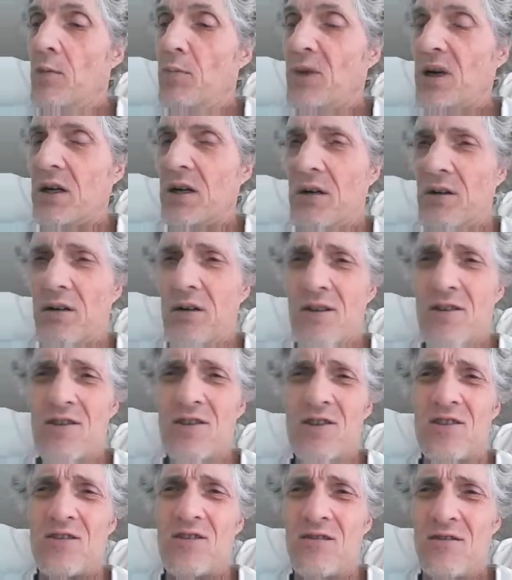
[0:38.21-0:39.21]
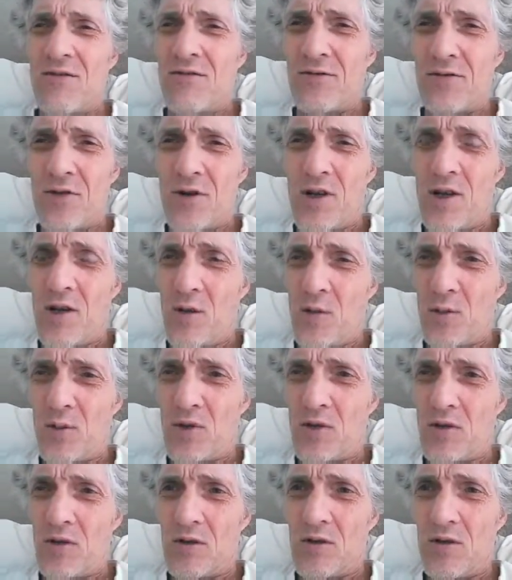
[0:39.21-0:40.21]
Apparently the sulfur
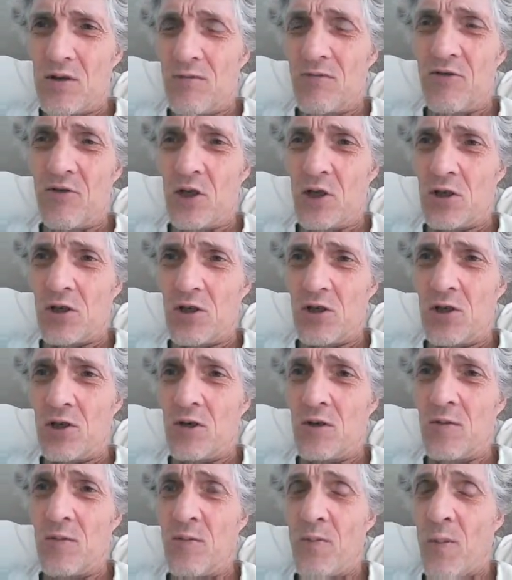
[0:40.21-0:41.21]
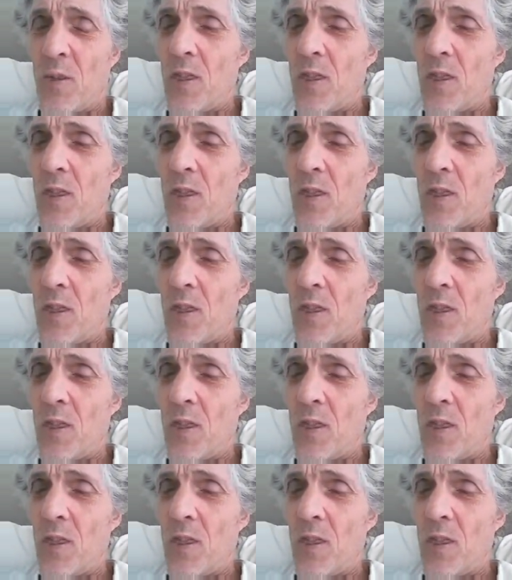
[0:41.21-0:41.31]
helps in some fashion,